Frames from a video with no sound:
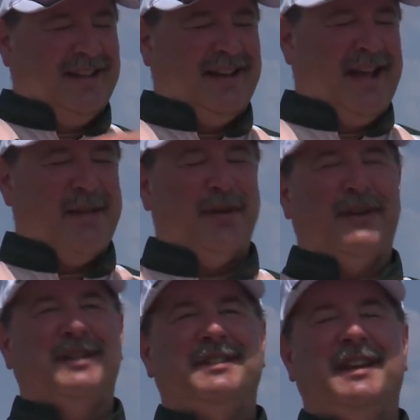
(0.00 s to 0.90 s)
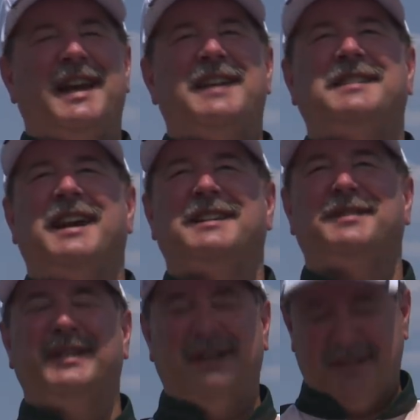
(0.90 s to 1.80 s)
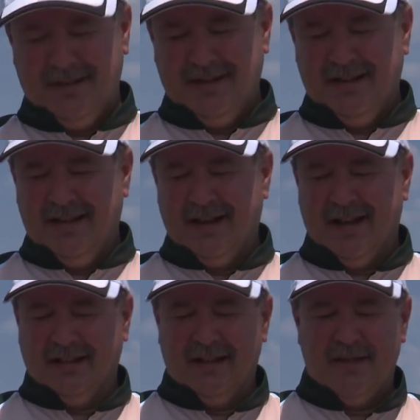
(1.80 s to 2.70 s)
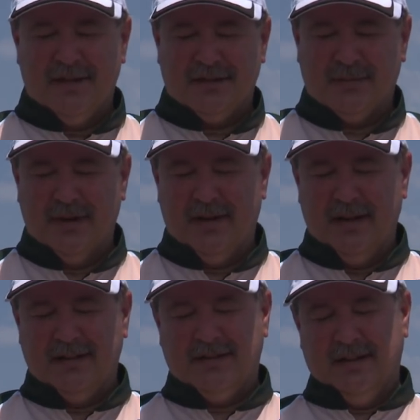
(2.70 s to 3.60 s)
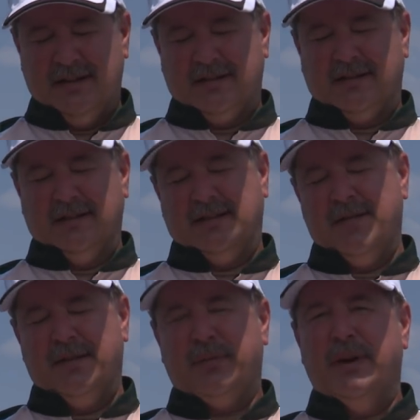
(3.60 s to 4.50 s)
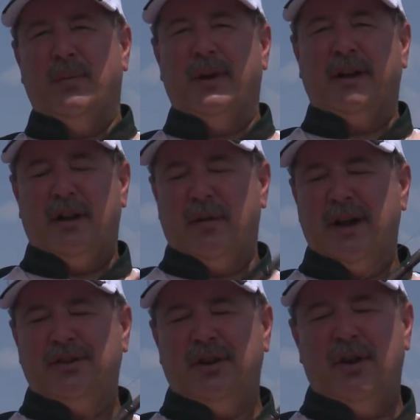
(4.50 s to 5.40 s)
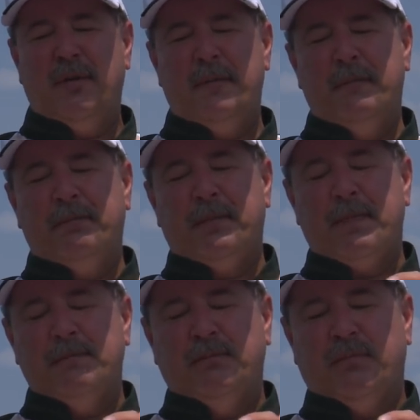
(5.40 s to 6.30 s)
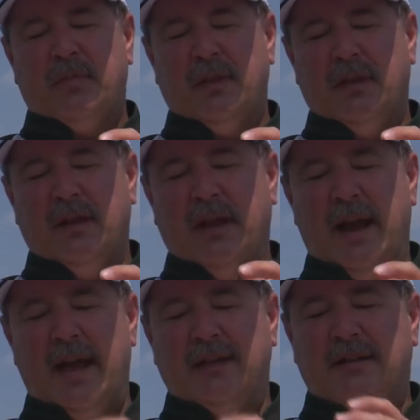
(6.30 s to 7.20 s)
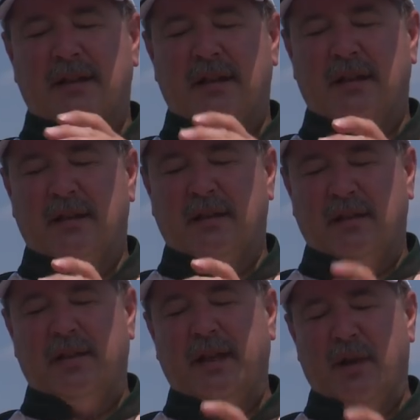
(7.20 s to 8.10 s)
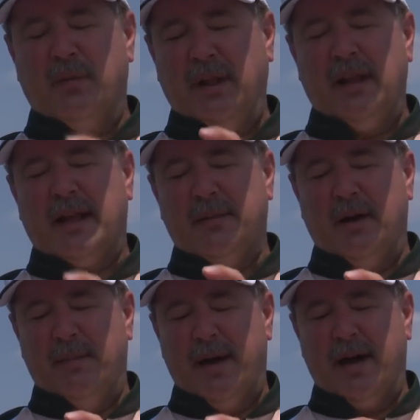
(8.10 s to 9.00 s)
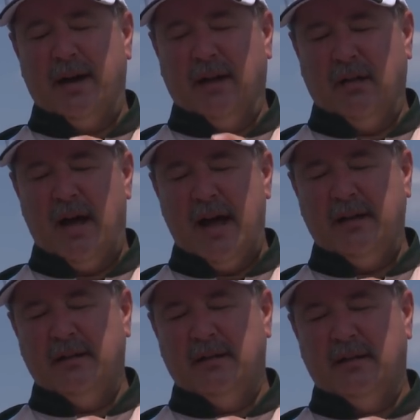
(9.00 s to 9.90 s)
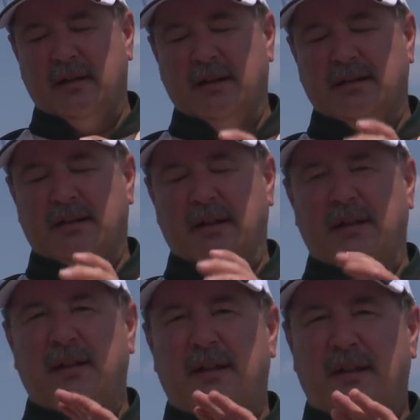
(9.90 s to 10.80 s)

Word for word: an Abu Garcia SX reel. I love this reel. It's it's 7.3 to 1 gear ratio. It has, the thing I really like about it a lot is the